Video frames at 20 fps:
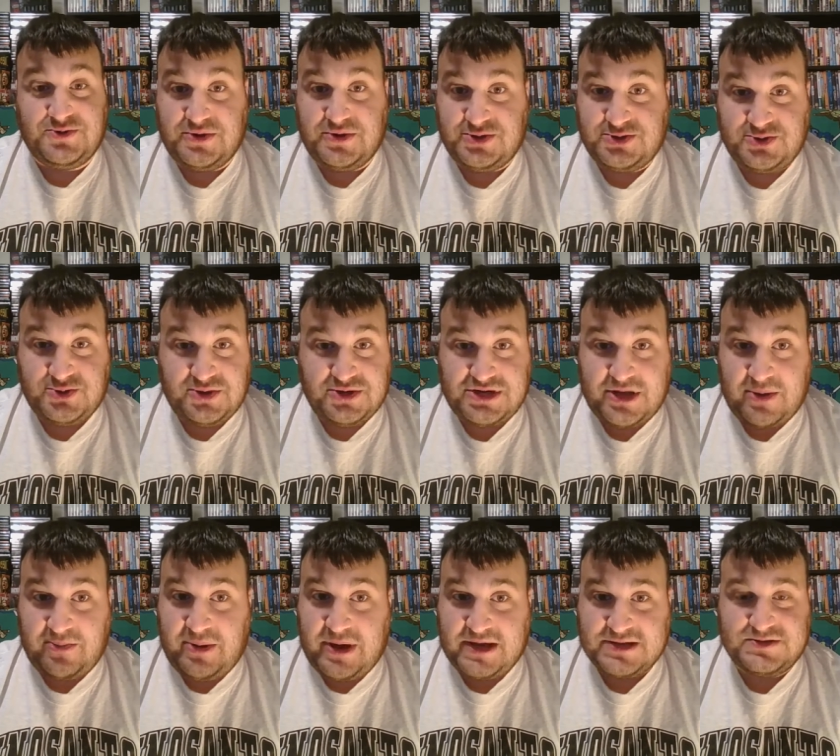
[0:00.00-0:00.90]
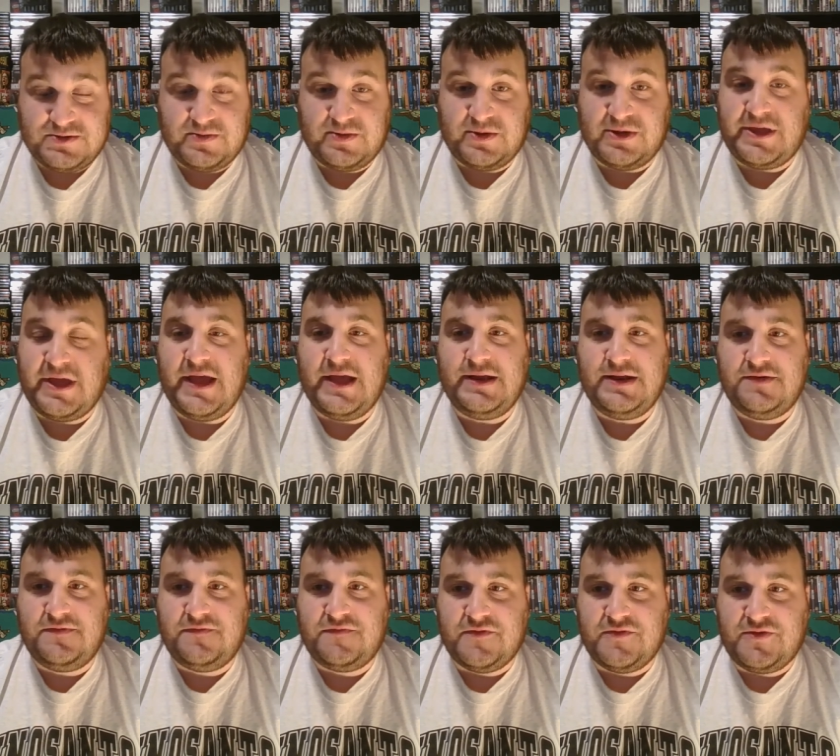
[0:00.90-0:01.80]
it as soon as I possibly can.
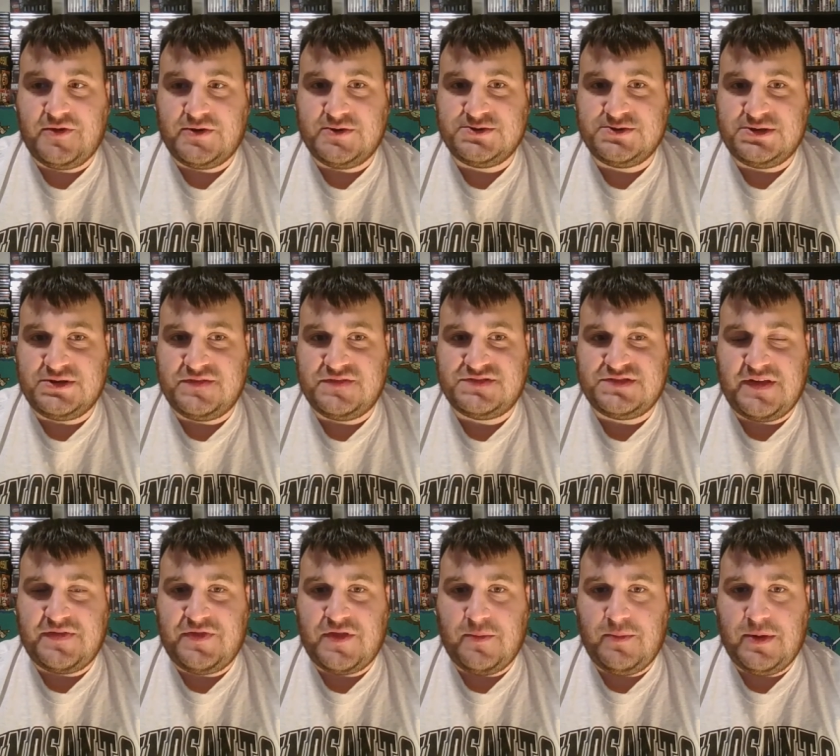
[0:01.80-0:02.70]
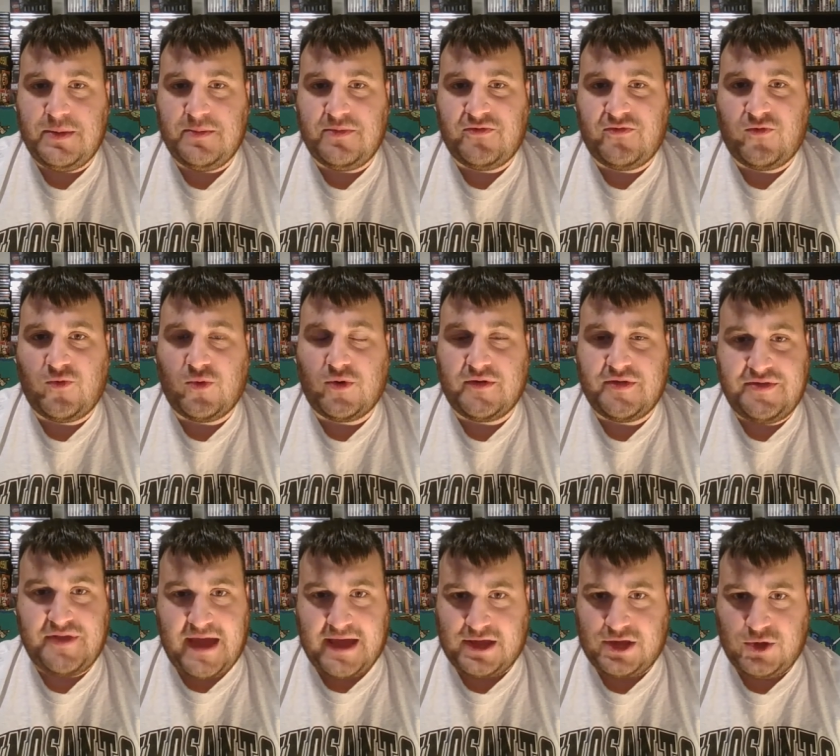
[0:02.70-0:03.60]
And for those that have sent them in before,
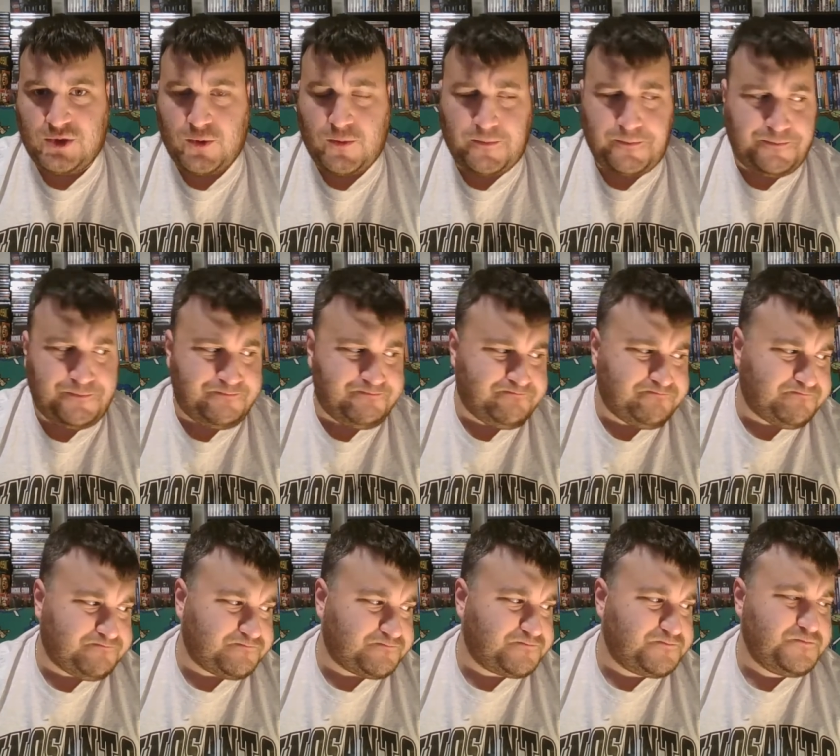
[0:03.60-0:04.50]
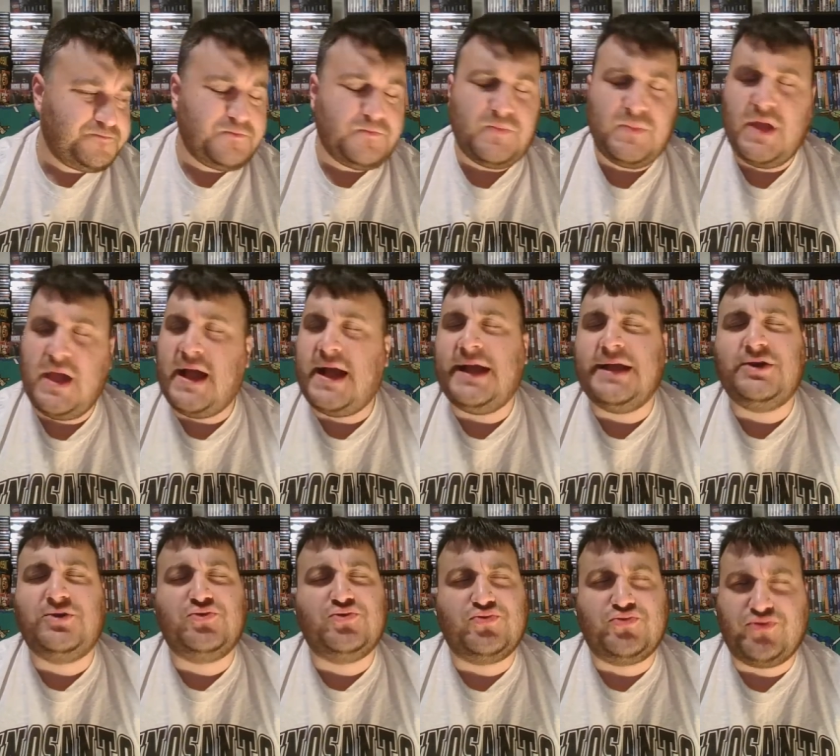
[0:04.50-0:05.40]
thank you. I
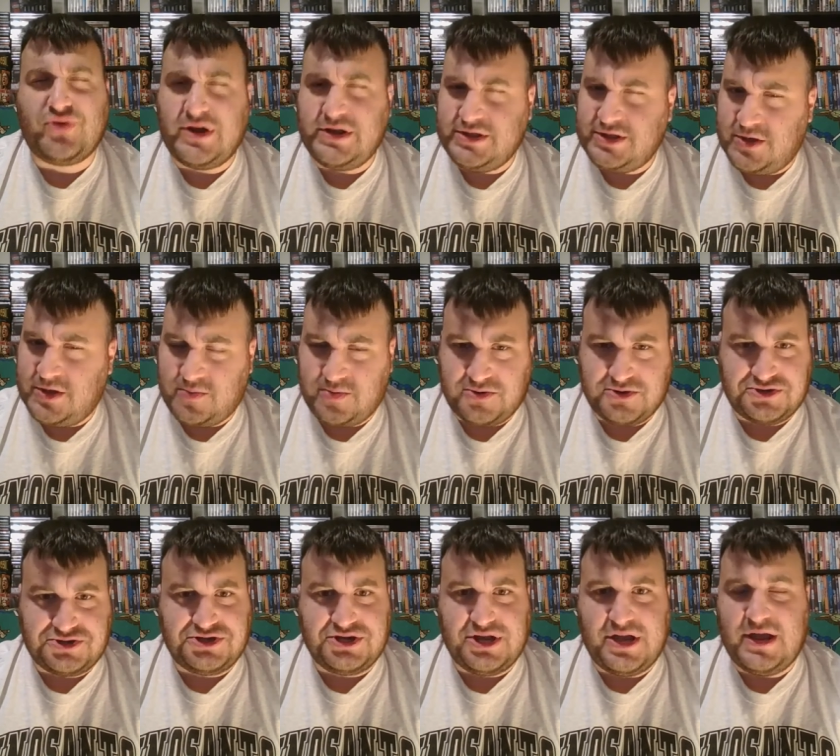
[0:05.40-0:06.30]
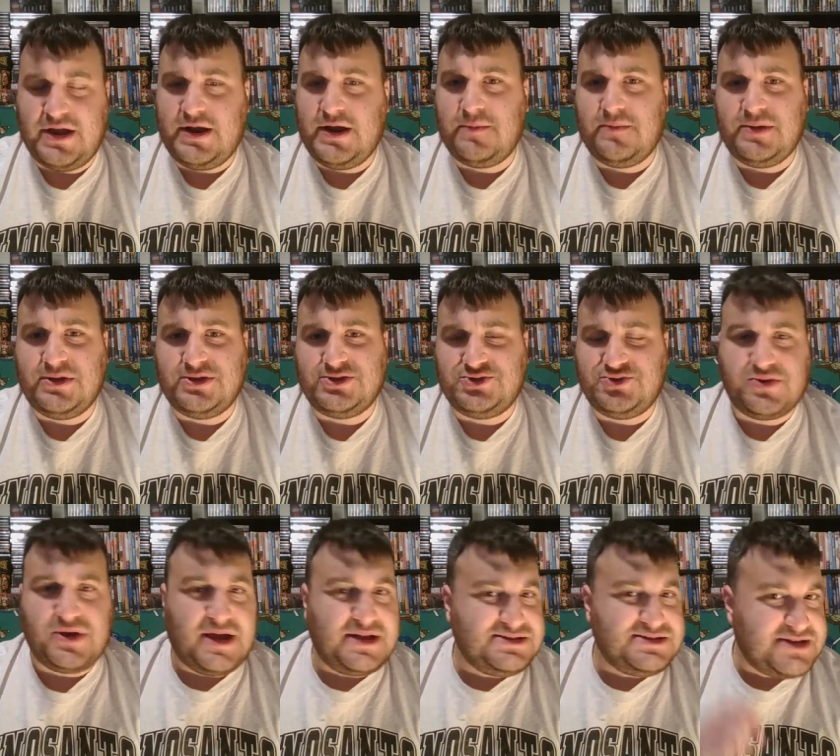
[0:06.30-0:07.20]
greatly appreciate it. It means
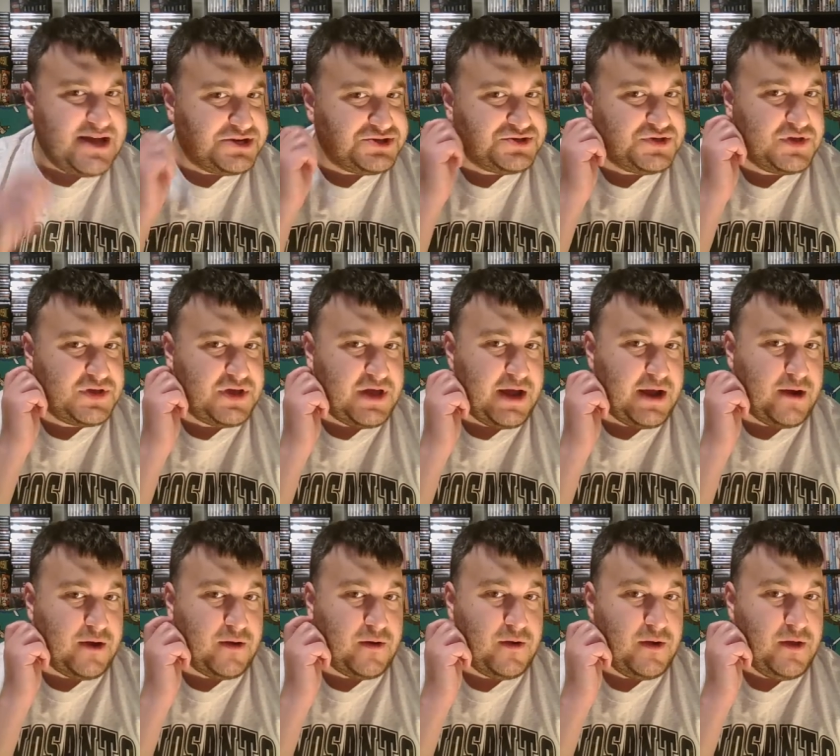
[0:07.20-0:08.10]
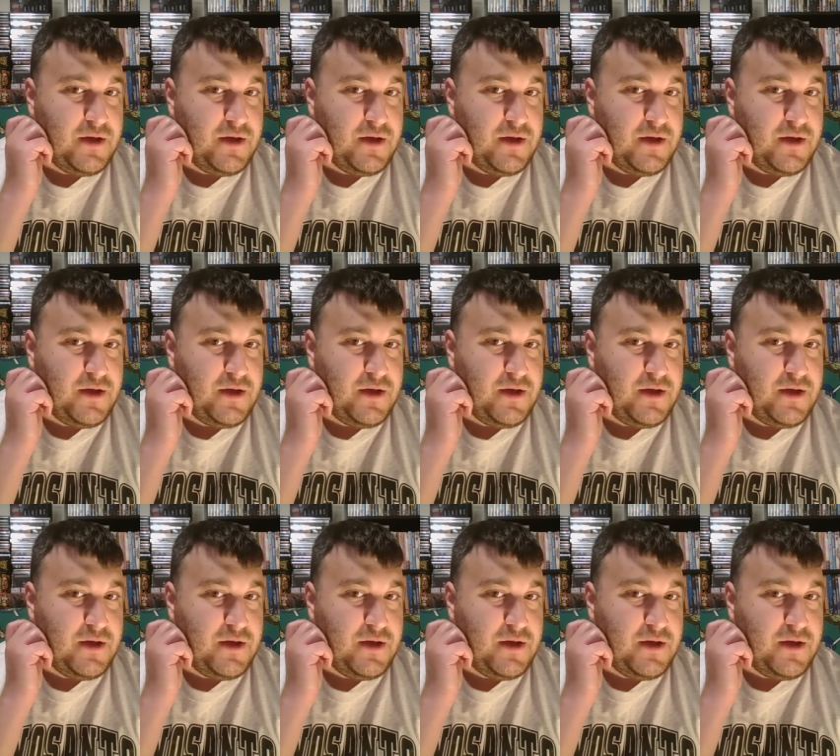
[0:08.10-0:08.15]
you guys actually care